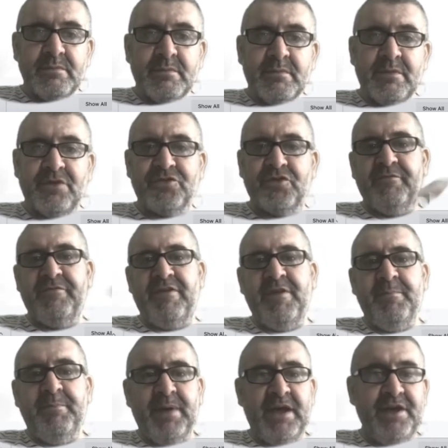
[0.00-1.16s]
That's got a very
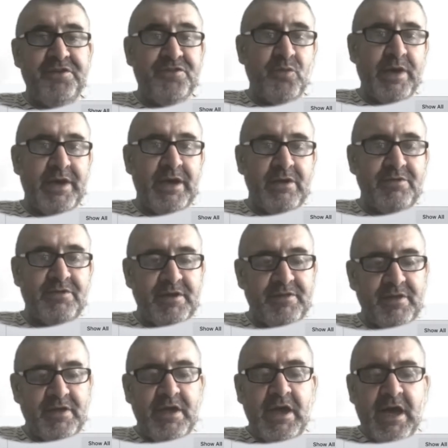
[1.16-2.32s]
bass wail underneath it.
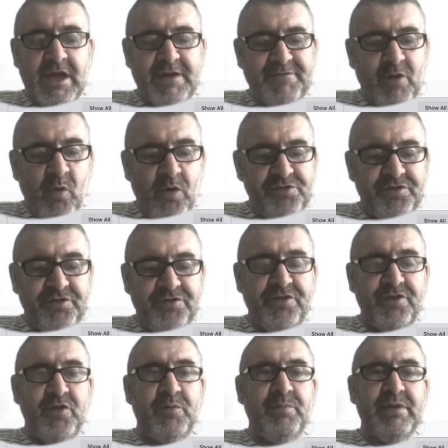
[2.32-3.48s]
And if I wanted
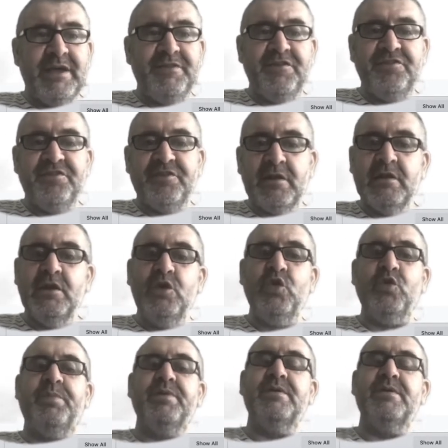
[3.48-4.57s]
to play this as a loop,